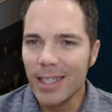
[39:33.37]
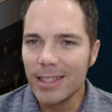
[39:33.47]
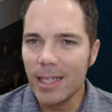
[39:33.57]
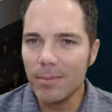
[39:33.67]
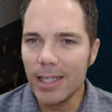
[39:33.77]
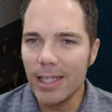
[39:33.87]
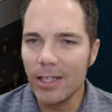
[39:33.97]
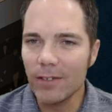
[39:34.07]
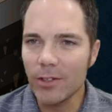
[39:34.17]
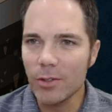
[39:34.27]
Same thing
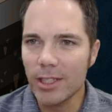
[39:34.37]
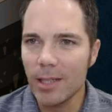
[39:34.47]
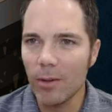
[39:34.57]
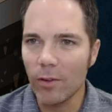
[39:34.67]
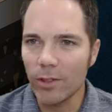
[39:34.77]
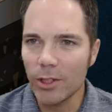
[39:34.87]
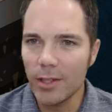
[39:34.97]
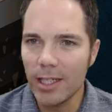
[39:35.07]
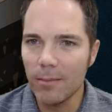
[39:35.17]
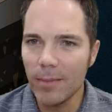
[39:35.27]
here. If you skip over
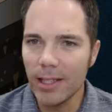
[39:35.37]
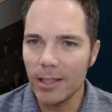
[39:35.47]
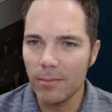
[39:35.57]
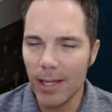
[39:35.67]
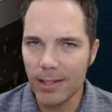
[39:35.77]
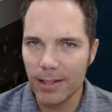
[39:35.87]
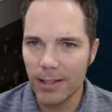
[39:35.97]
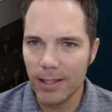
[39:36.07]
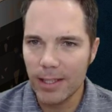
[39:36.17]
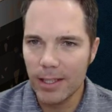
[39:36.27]
to the Midland
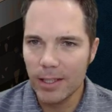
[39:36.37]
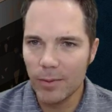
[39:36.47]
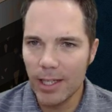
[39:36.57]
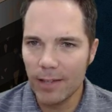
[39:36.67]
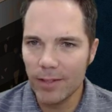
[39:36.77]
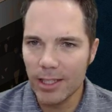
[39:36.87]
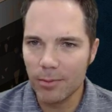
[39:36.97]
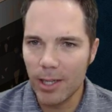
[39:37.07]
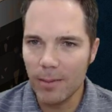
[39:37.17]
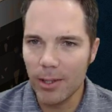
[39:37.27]
Basin, we have the
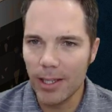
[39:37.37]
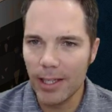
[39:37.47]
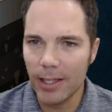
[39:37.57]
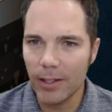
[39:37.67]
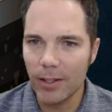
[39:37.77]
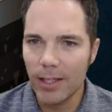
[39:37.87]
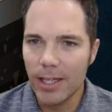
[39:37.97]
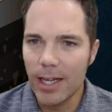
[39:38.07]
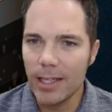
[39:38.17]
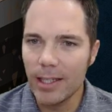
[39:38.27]
Sprayberry here
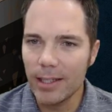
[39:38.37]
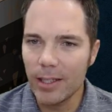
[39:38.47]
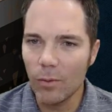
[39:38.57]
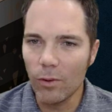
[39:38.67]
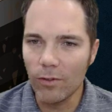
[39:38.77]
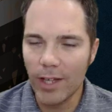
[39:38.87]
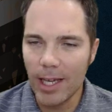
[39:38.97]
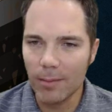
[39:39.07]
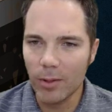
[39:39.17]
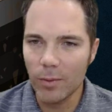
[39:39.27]
and then the
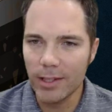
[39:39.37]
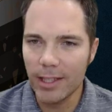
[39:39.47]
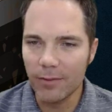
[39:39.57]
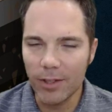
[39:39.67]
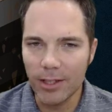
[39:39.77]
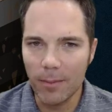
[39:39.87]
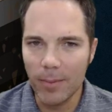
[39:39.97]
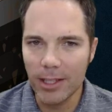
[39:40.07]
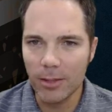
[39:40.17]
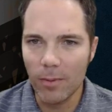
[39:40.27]
Wolfcamp with different
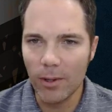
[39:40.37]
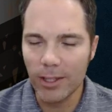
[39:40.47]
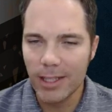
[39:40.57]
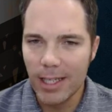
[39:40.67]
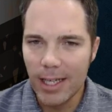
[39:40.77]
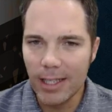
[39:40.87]
benchmarks.